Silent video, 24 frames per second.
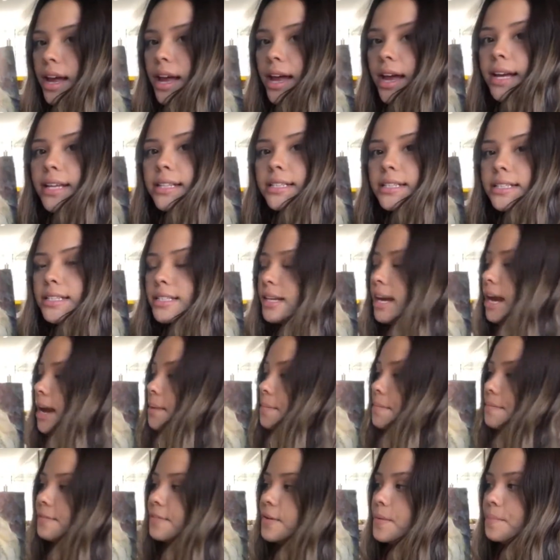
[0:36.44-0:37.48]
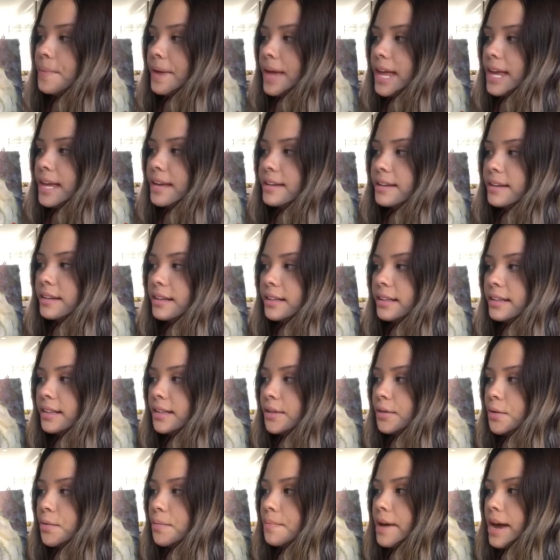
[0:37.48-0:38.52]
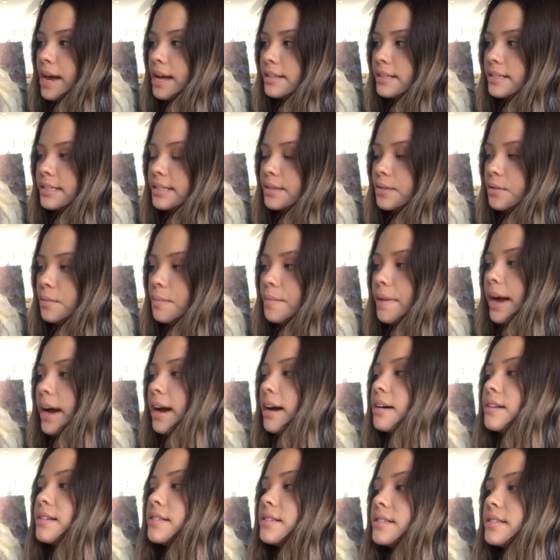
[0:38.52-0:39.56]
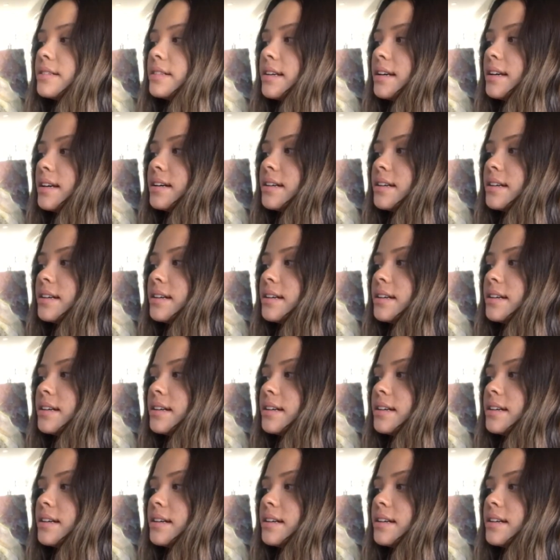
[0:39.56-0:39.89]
It's time for bed, little mouse,